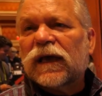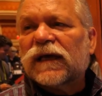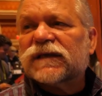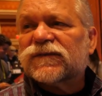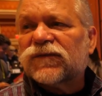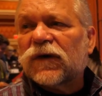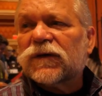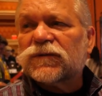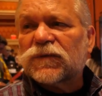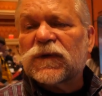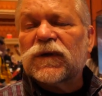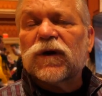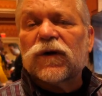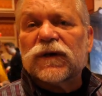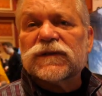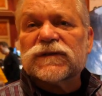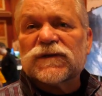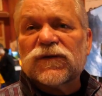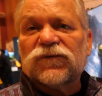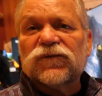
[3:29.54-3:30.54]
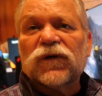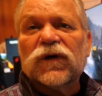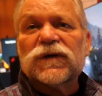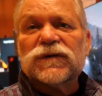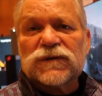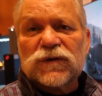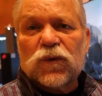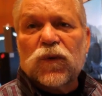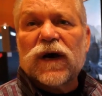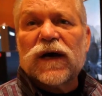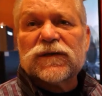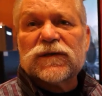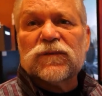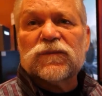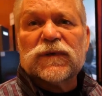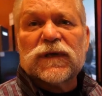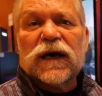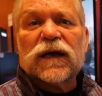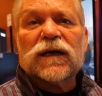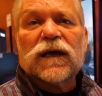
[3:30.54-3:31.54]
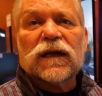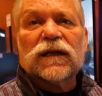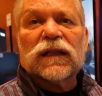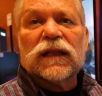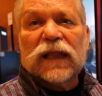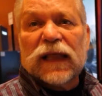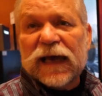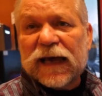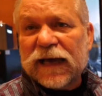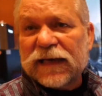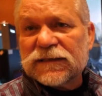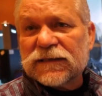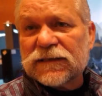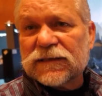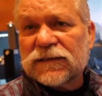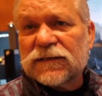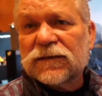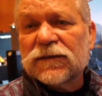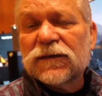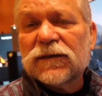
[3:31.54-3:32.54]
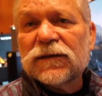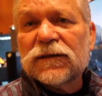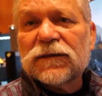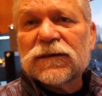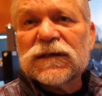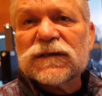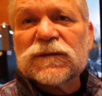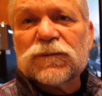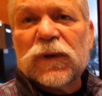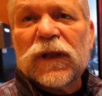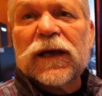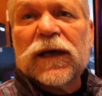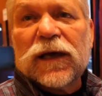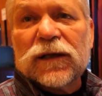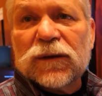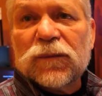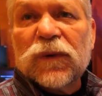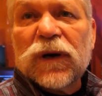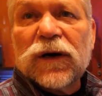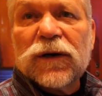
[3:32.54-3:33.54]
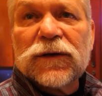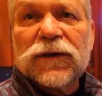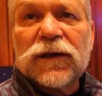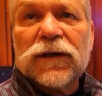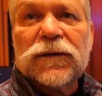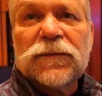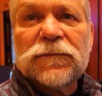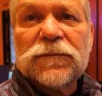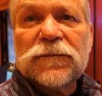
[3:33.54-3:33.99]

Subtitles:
As far as we know, it's the first quantum dot on glass display on the market.